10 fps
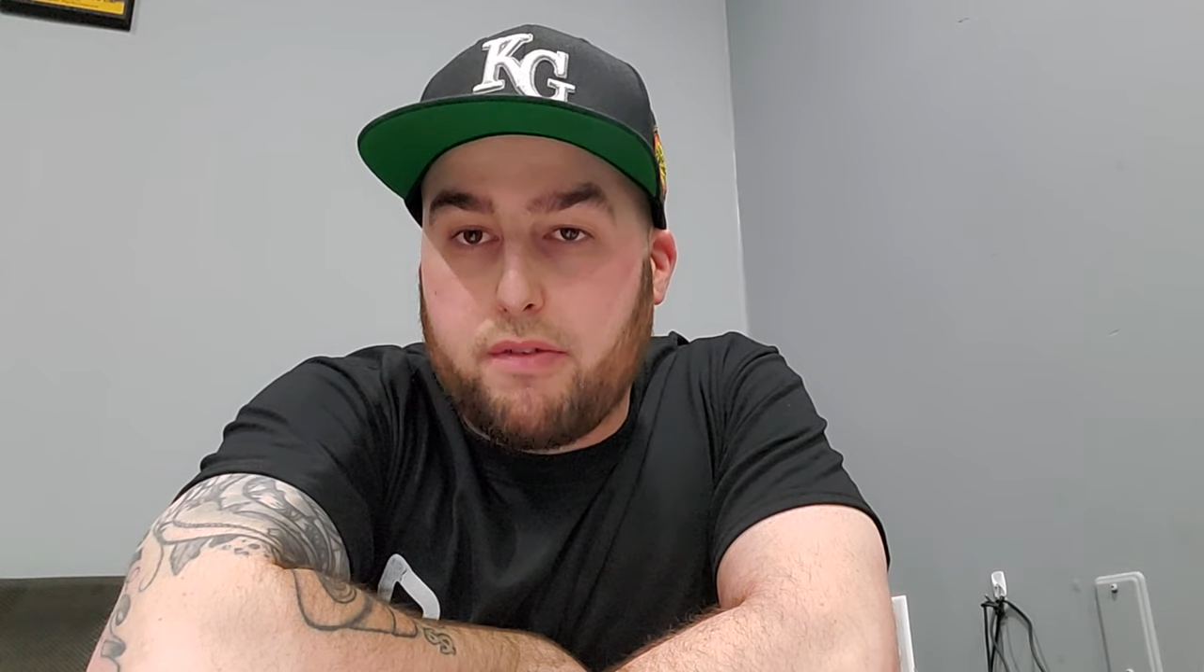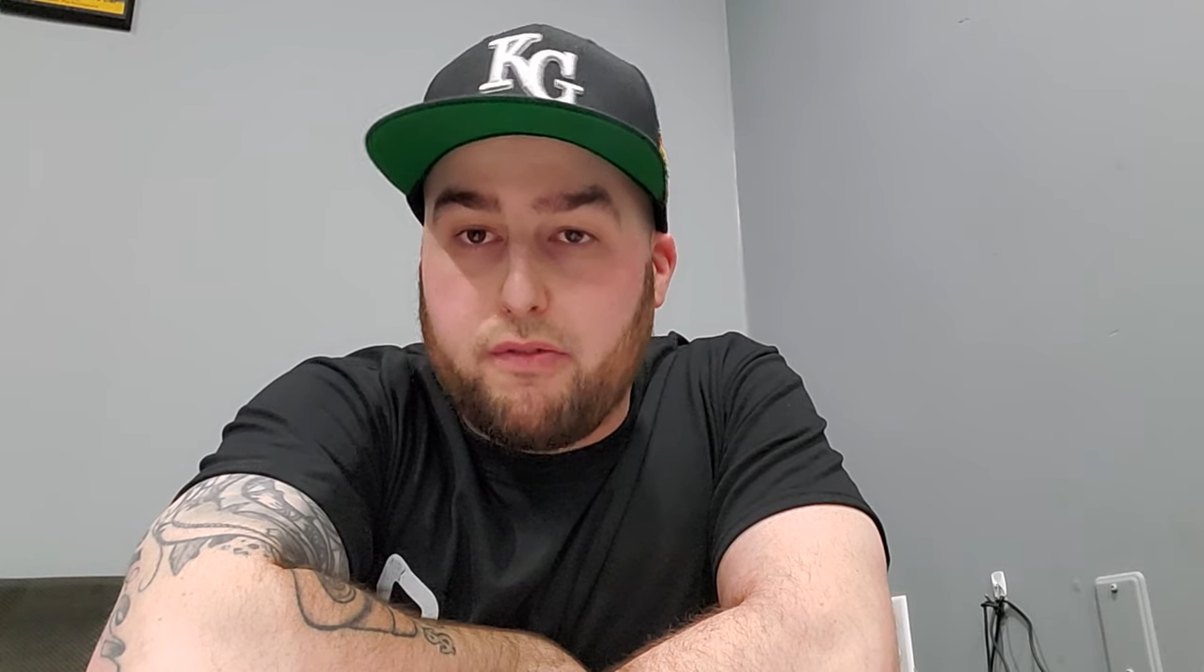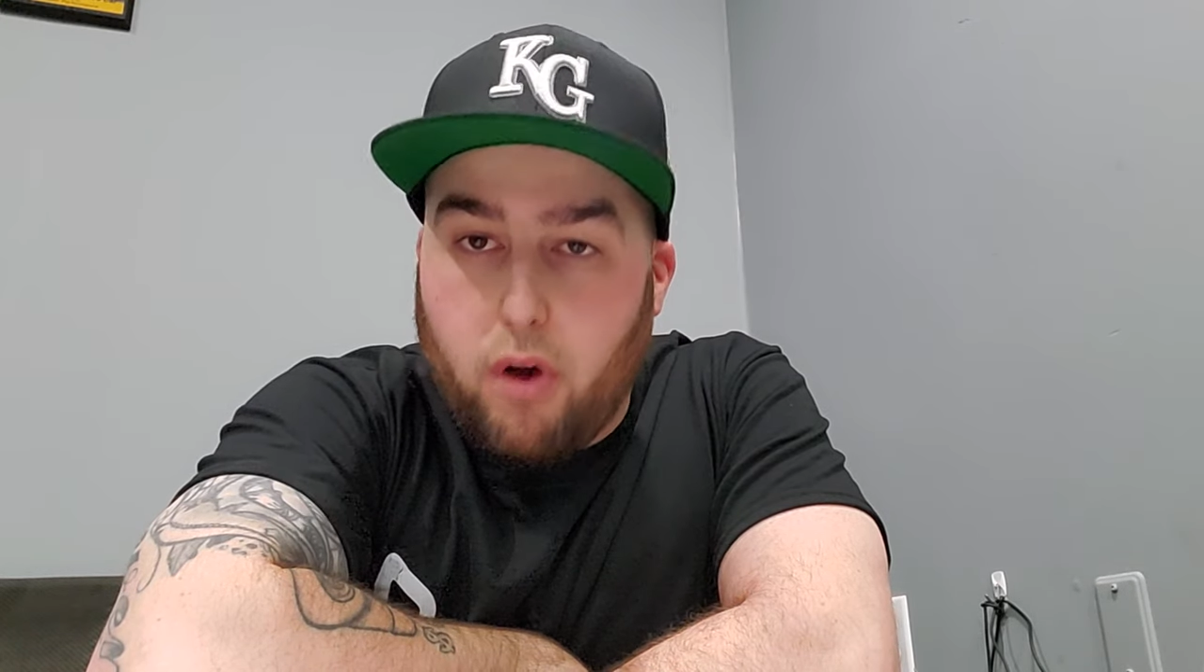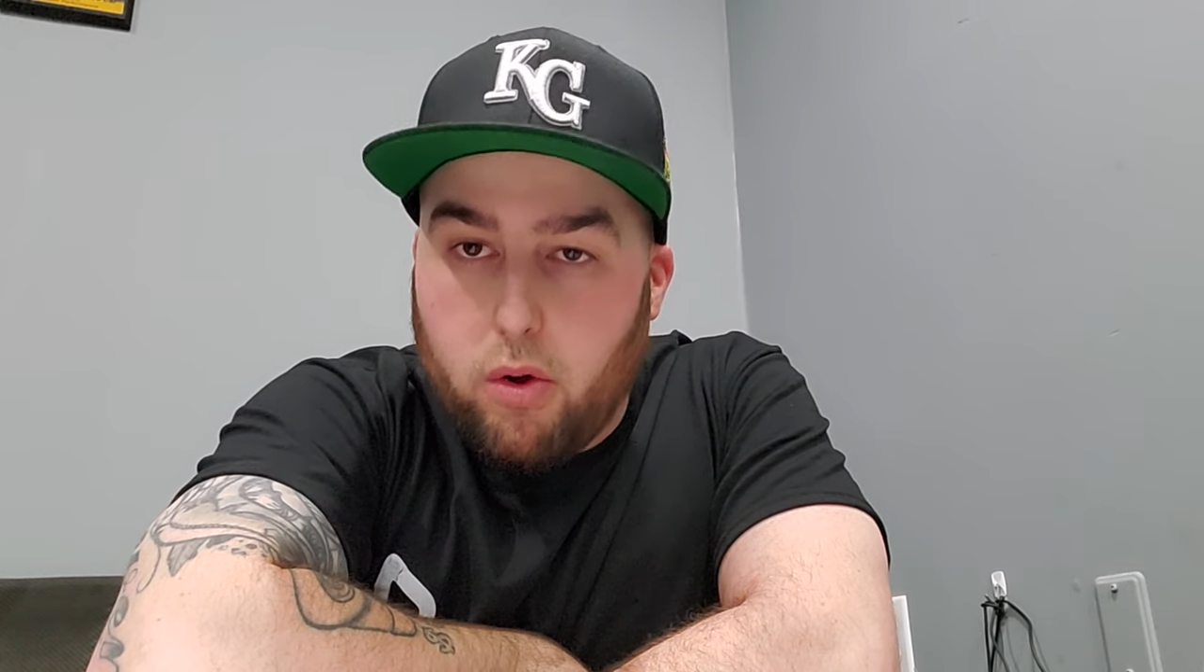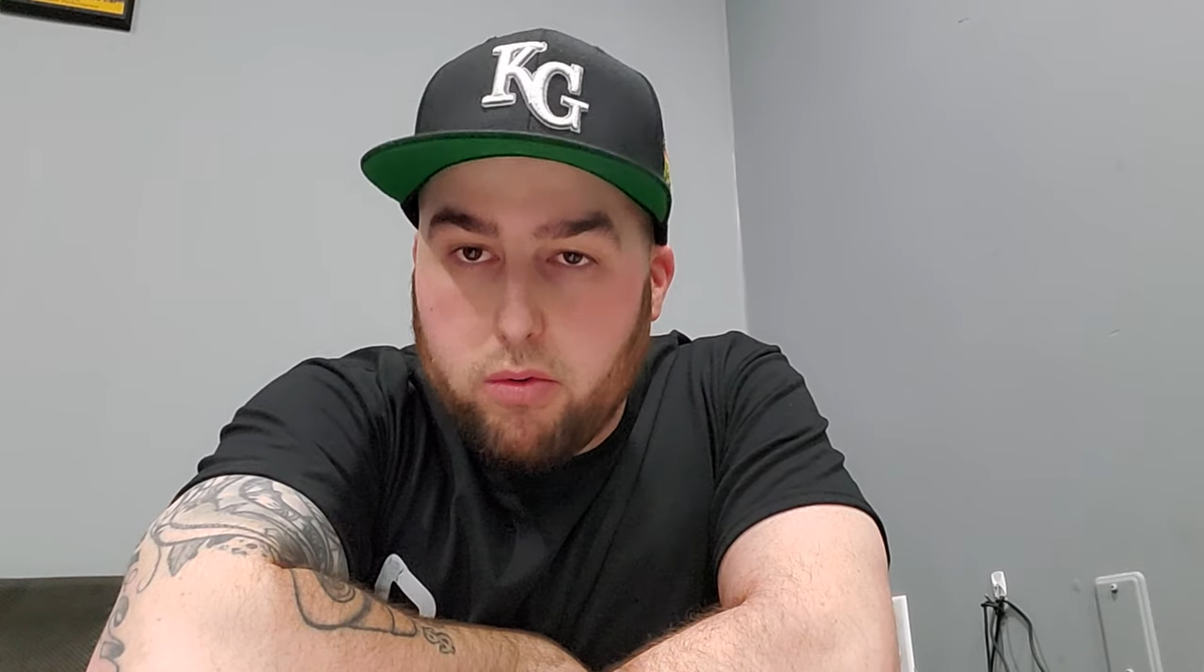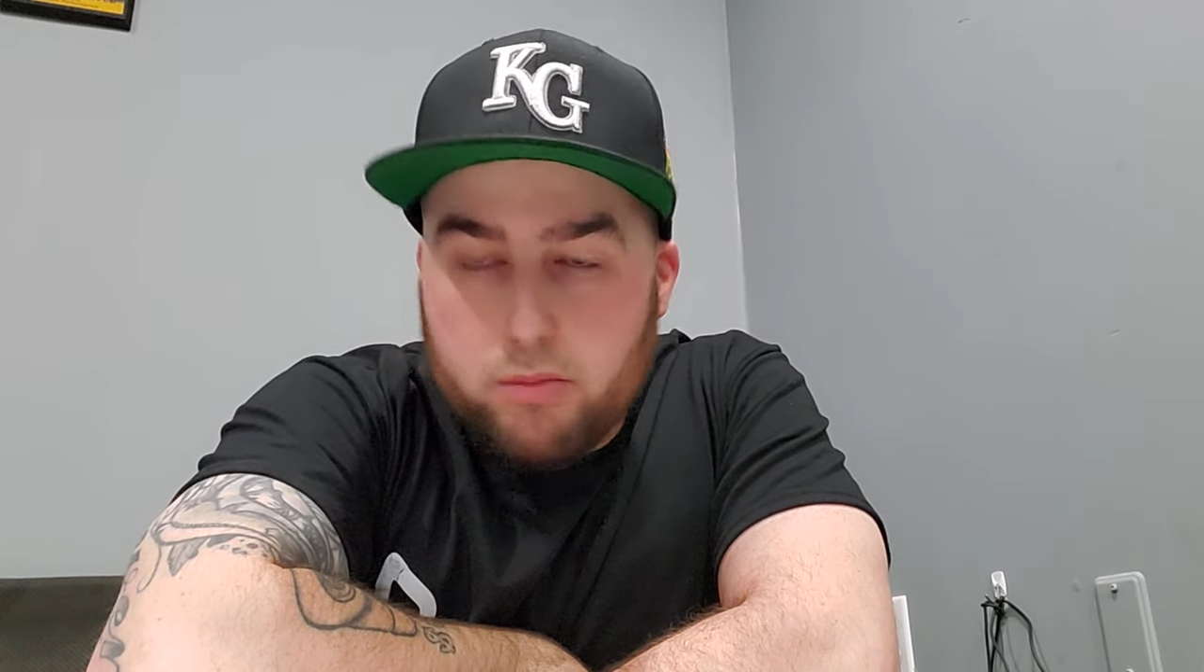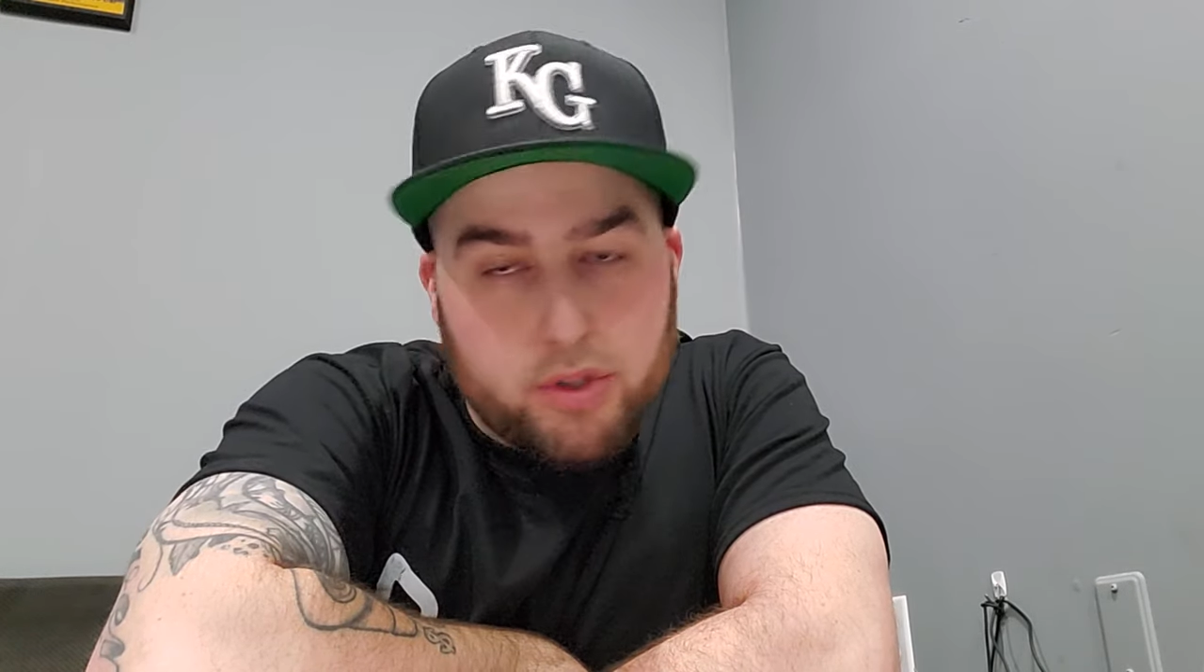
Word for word: phone,